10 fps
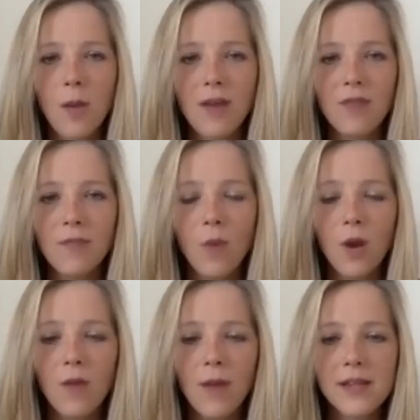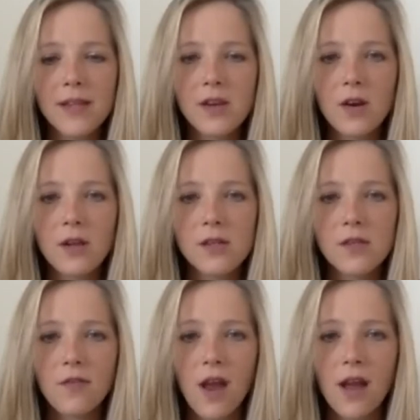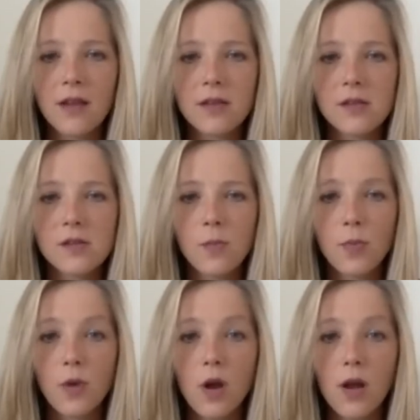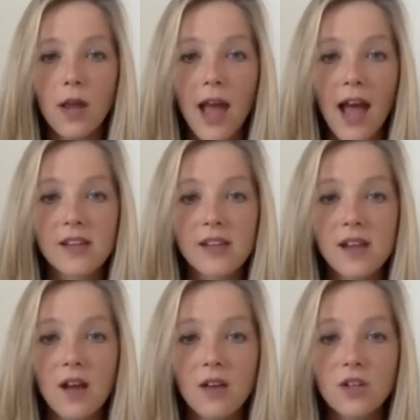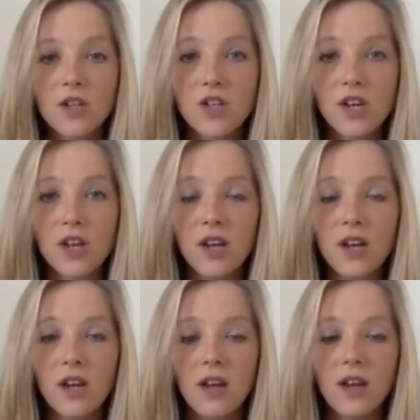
one of my dearest friends, Brooke Axtell, she